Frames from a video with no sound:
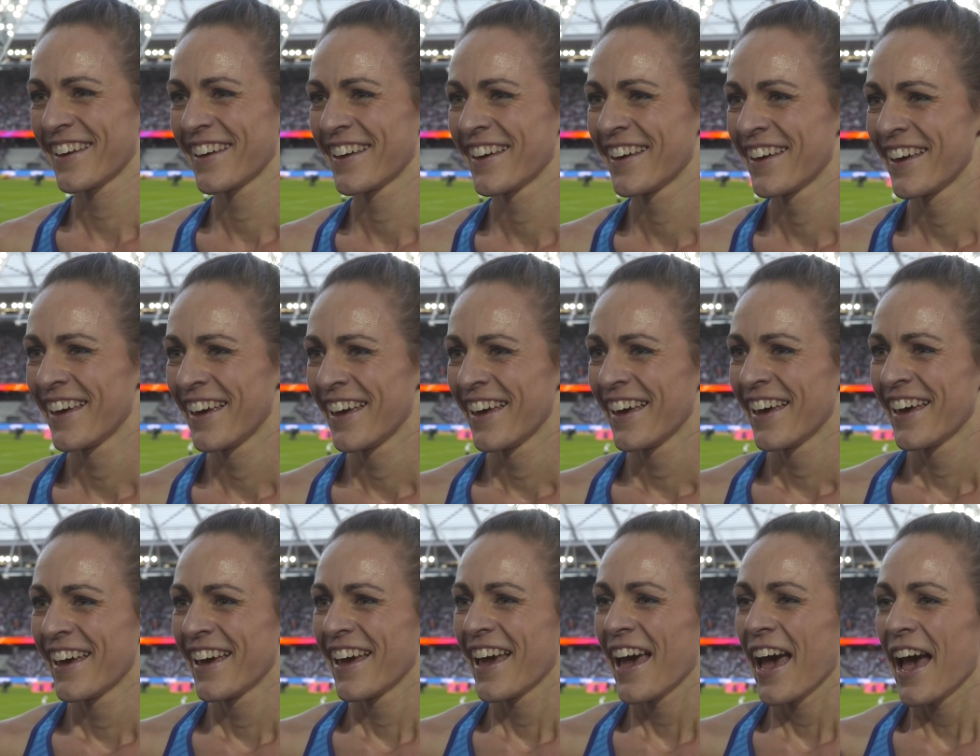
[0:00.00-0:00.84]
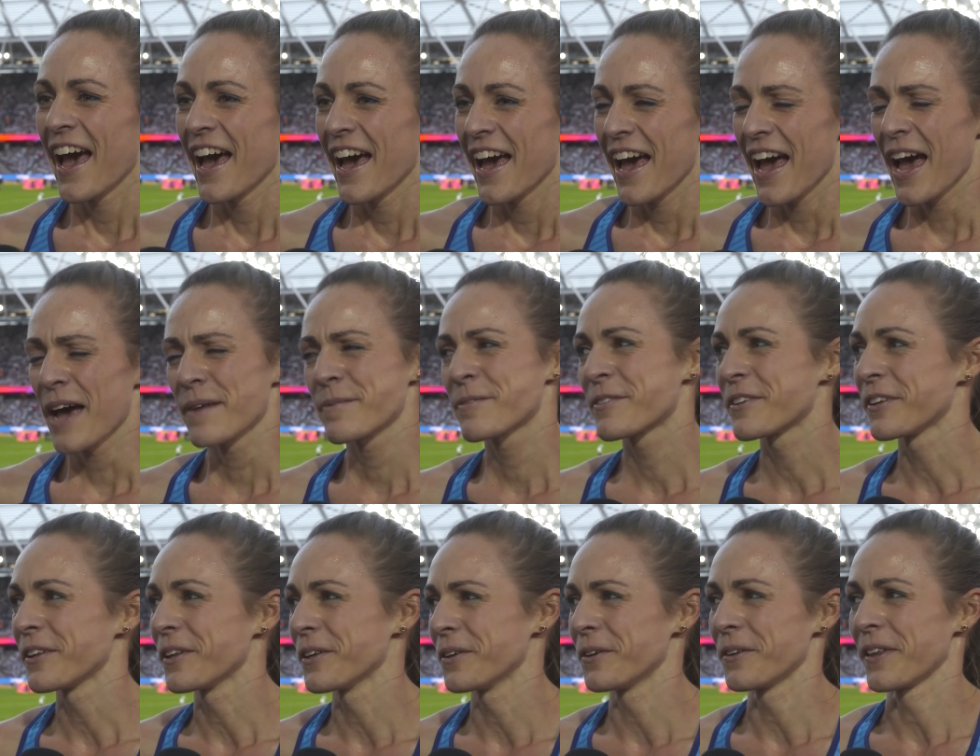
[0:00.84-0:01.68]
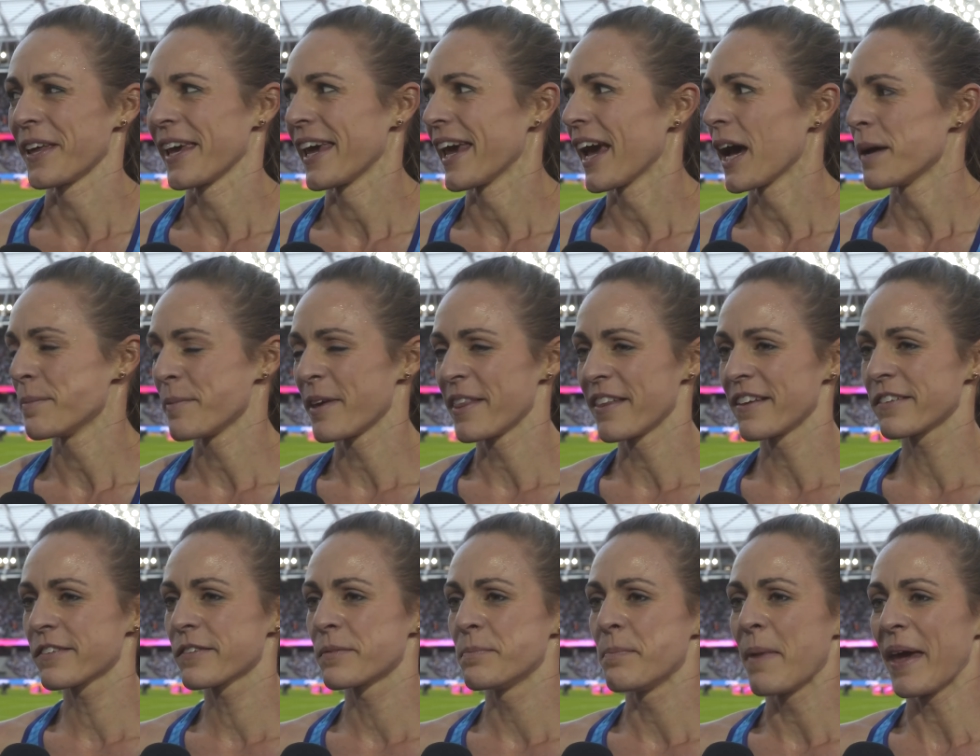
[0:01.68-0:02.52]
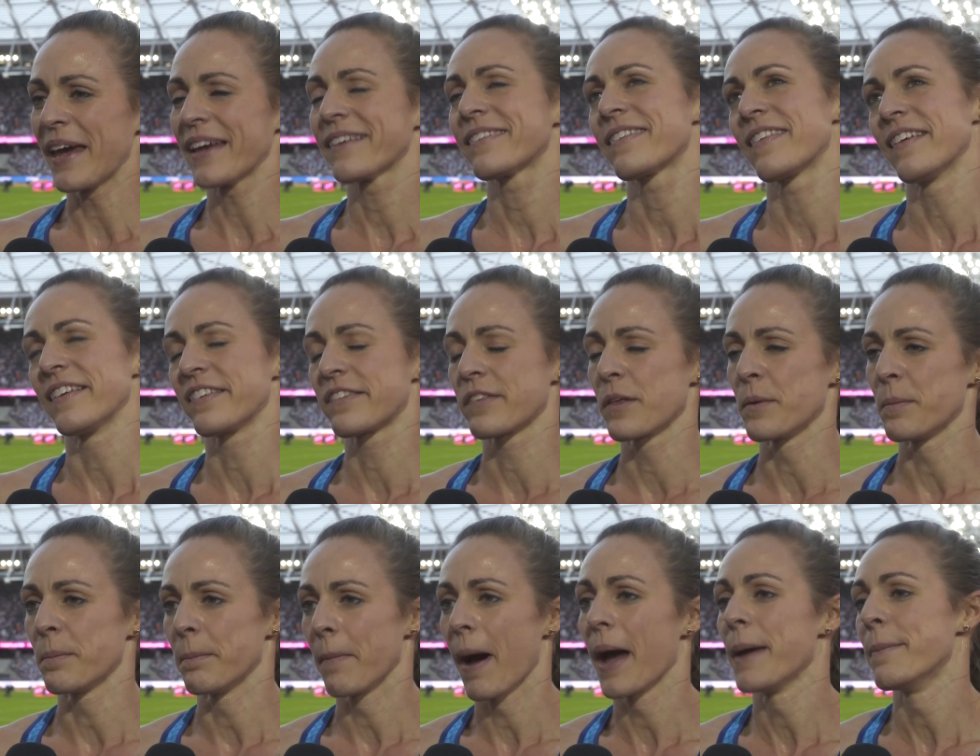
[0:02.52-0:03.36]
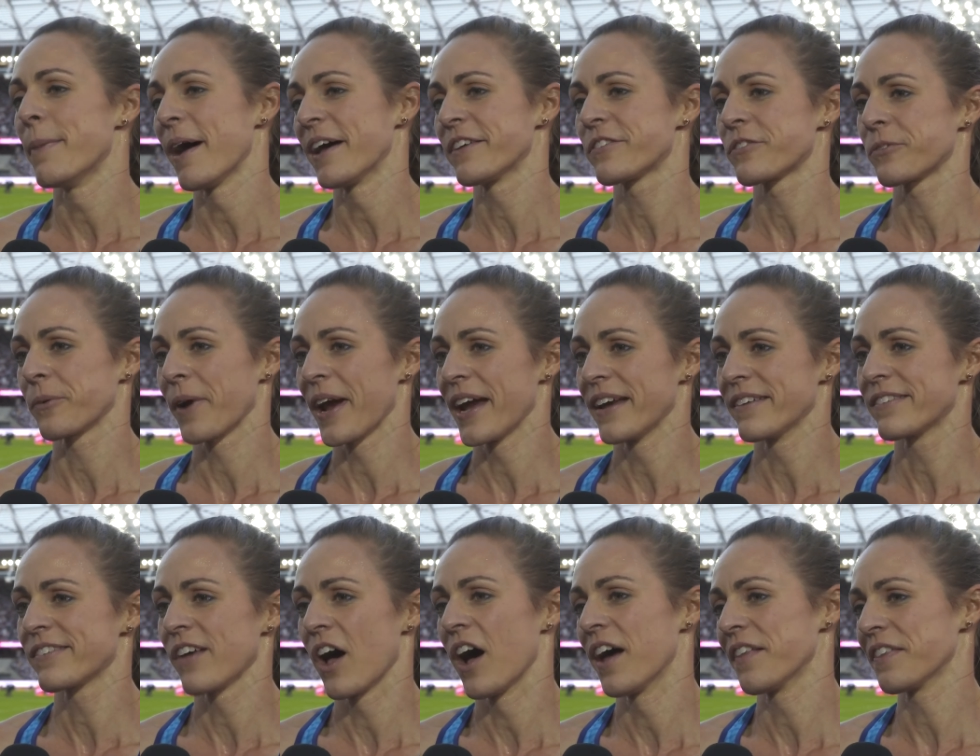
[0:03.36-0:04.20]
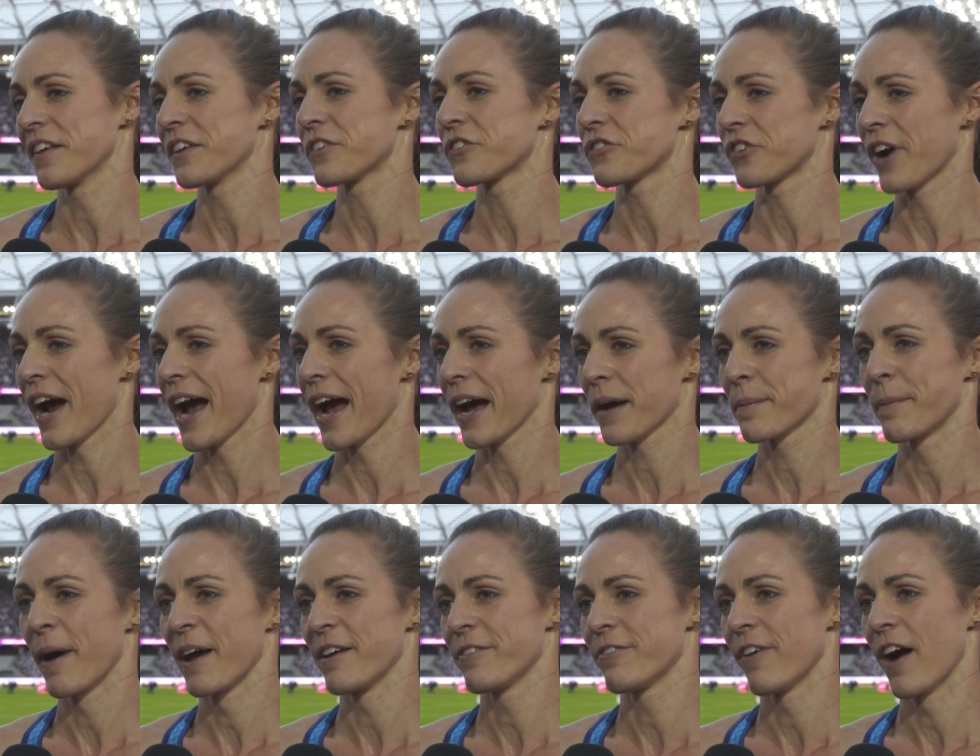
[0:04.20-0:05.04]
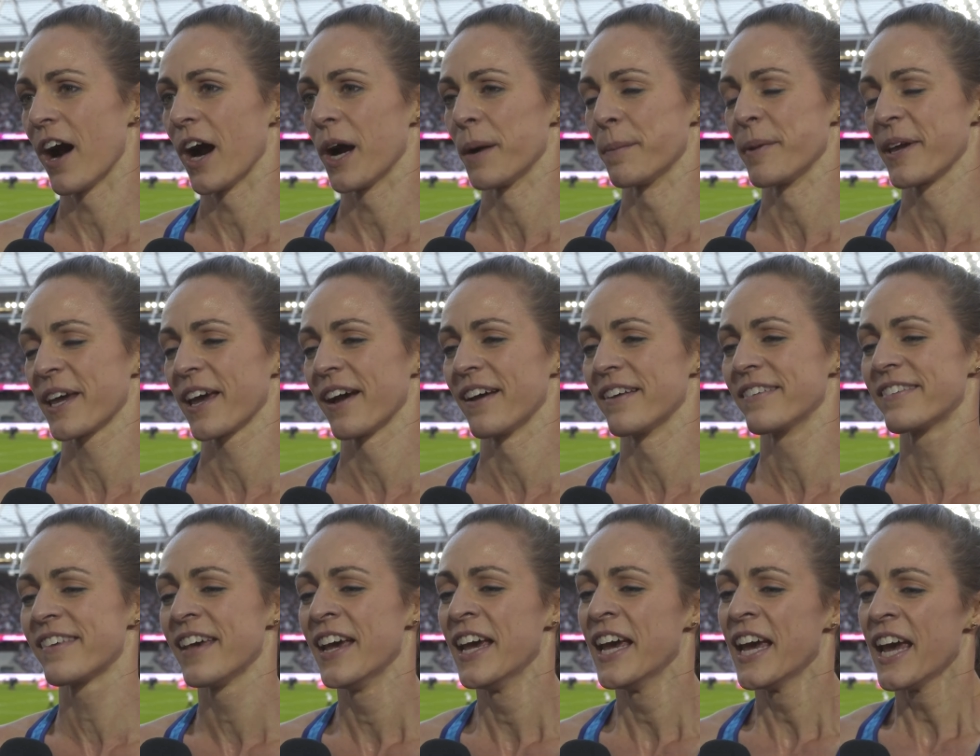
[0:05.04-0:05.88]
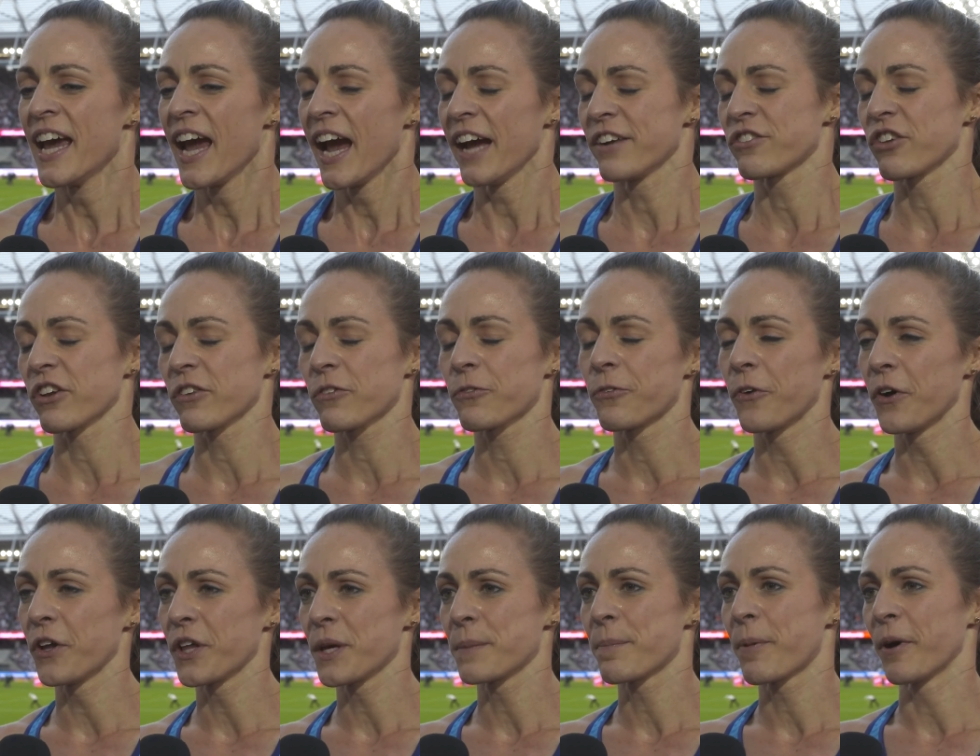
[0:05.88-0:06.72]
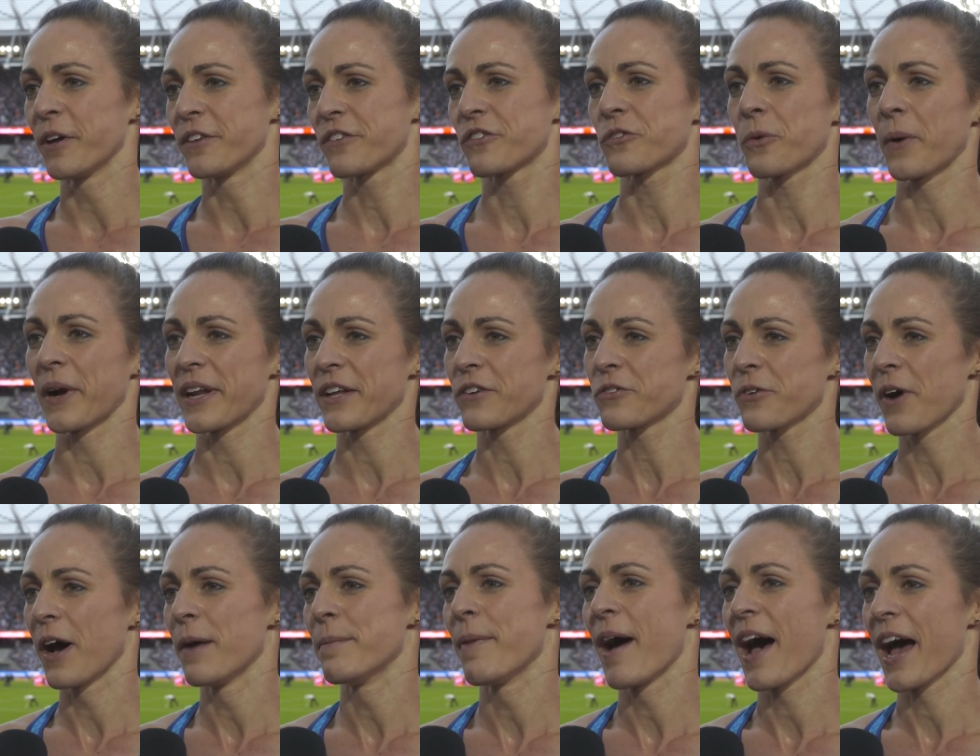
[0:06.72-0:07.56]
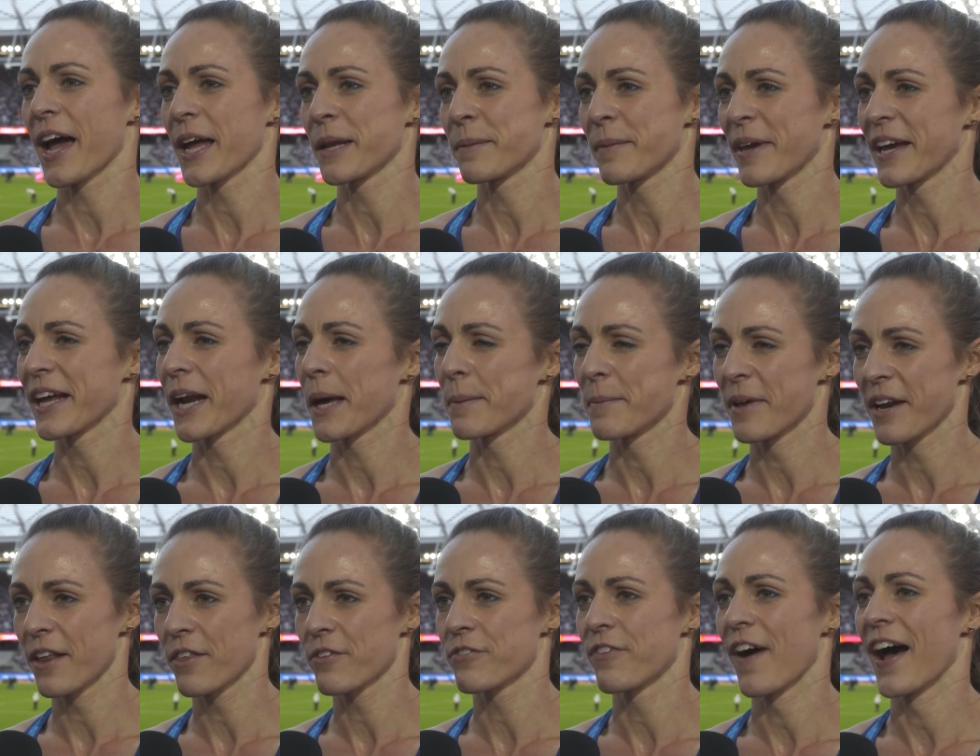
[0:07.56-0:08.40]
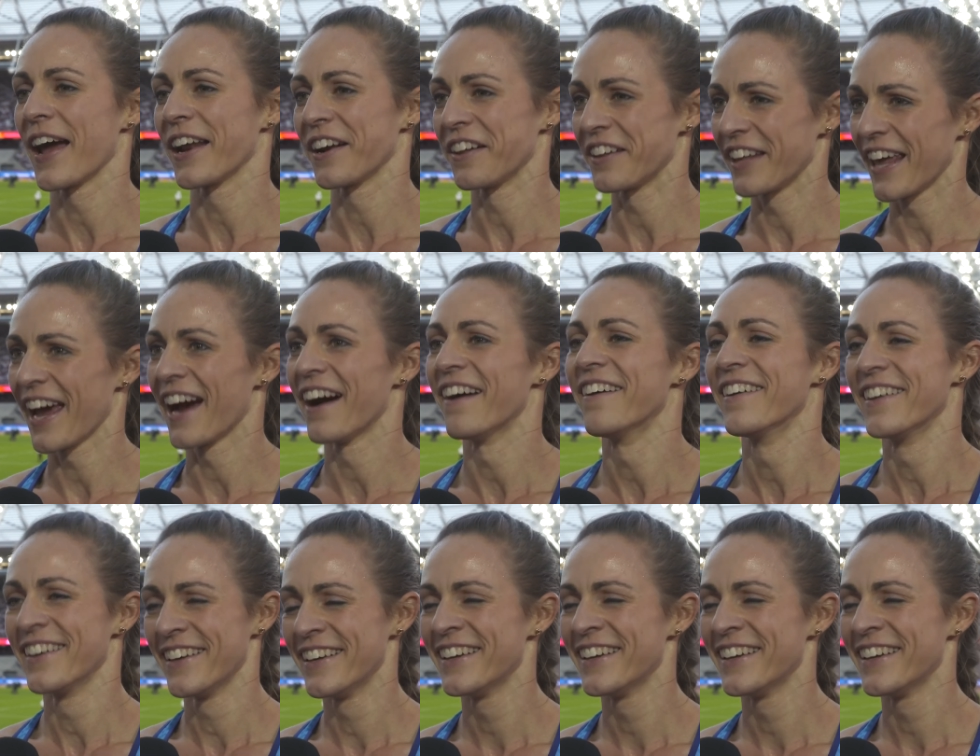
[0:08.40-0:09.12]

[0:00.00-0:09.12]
motivation for you? Absolutely. I mean, this makes this my best race on this track by far because it just fully puts 2012 behind me and I'm into the final now.